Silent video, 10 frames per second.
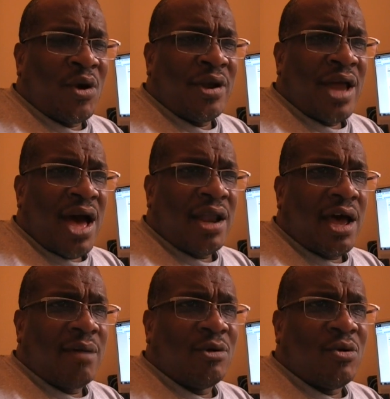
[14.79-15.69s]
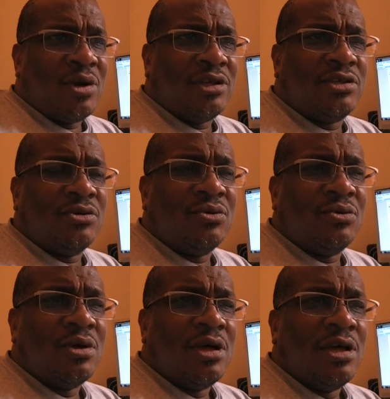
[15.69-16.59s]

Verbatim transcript: or not I'm going to